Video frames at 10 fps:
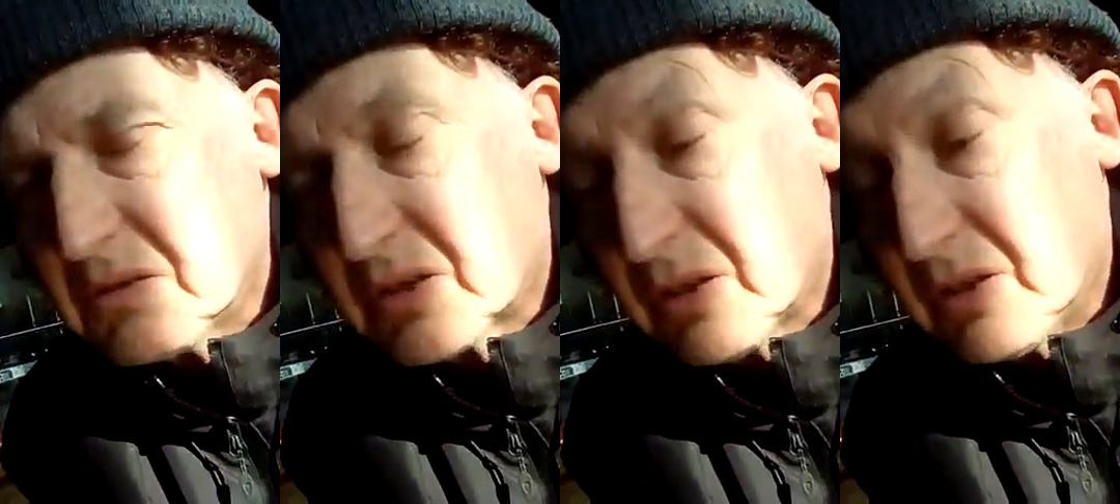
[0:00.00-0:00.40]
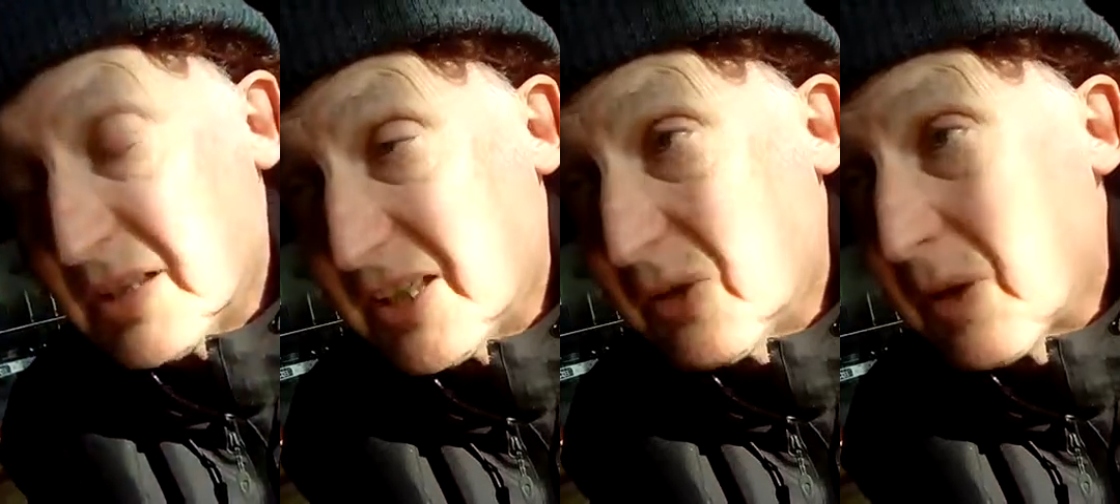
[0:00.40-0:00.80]

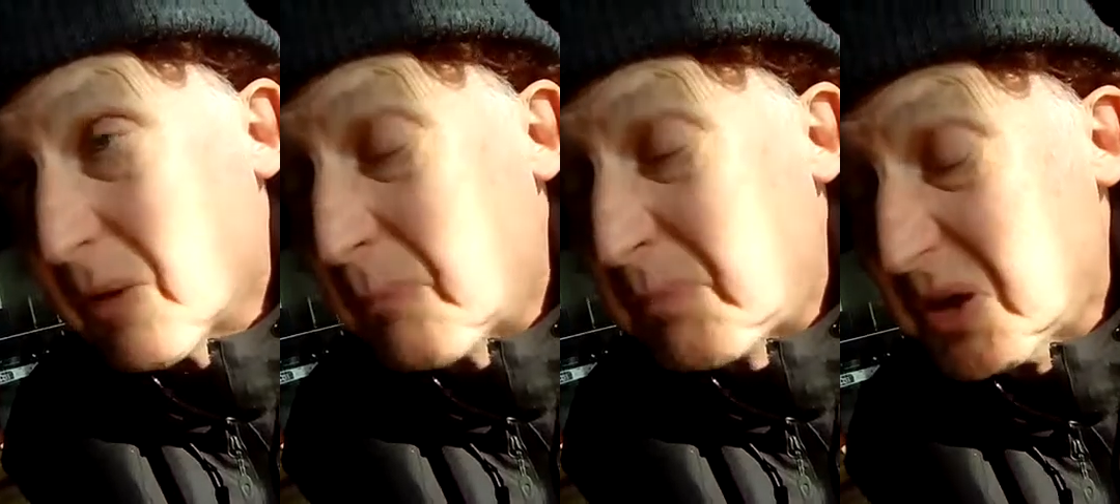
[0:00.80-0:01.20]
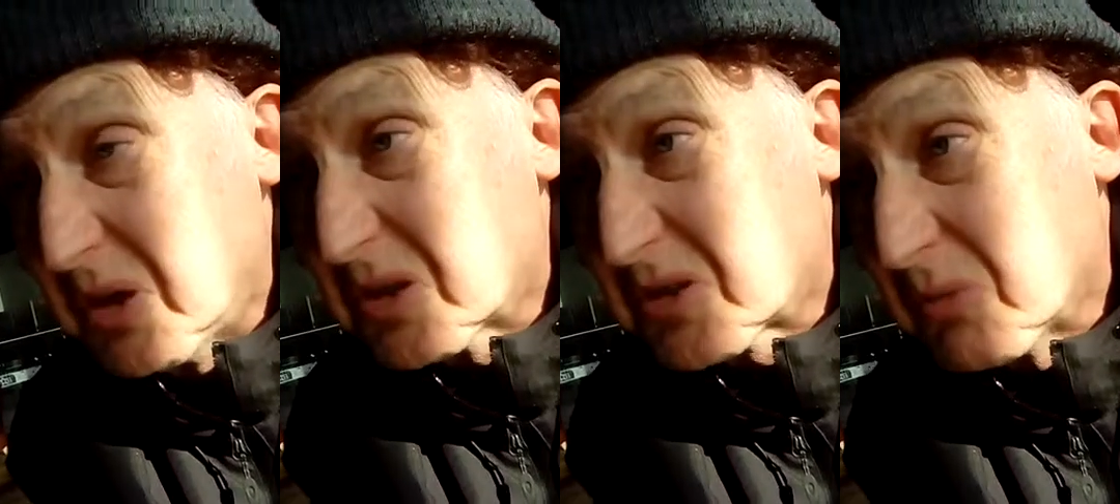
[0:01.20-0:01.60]
Certainly know how to
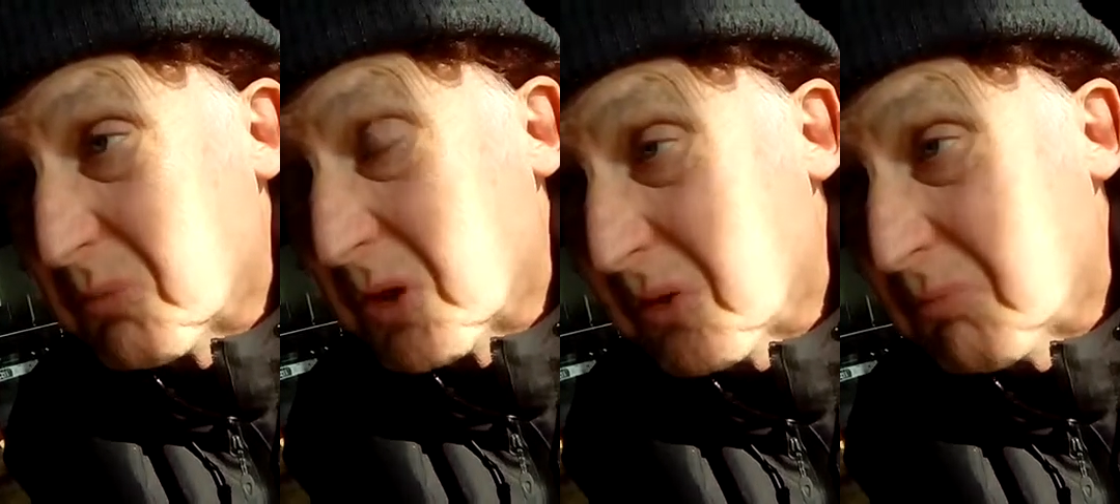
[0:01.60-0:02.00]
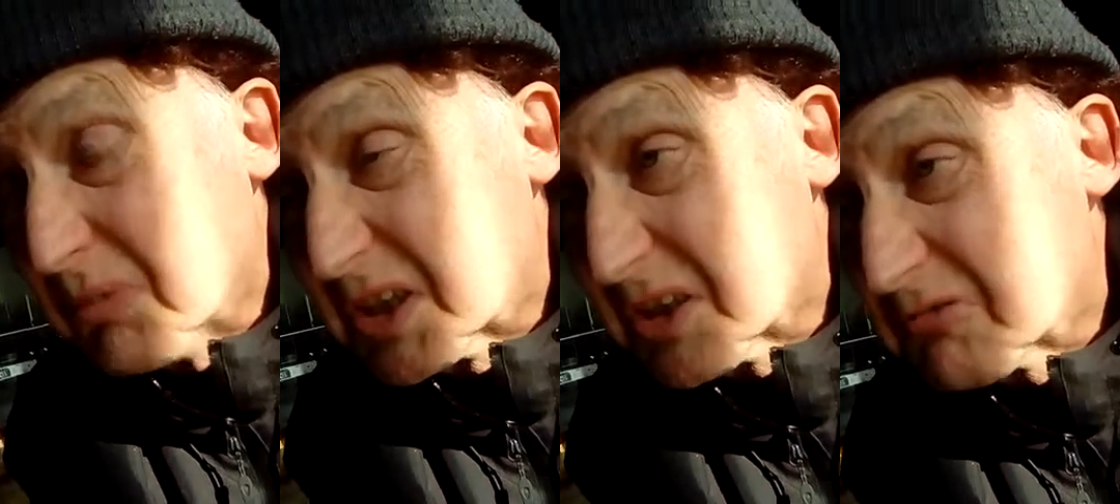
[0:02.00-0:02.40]
perk someone
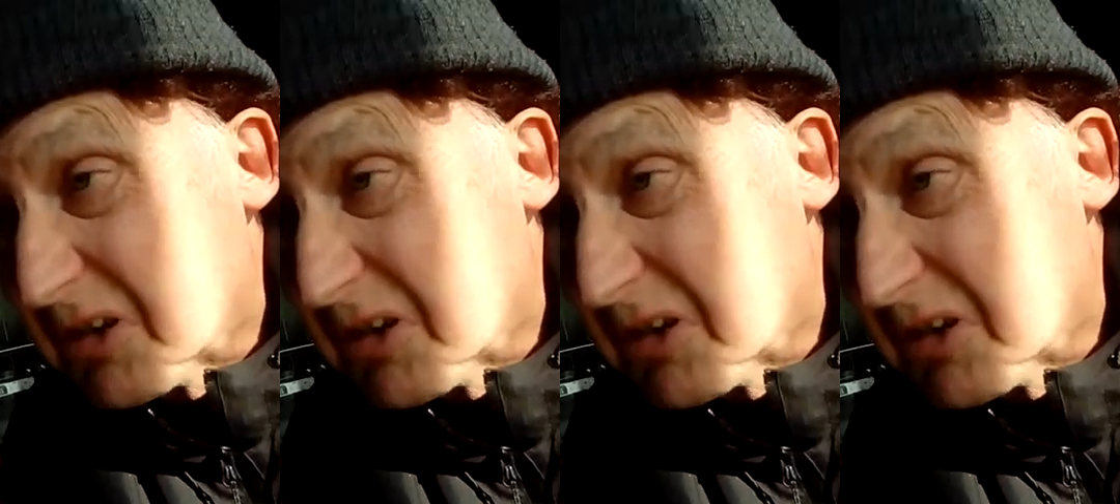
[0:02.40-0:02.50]
up, Mrs.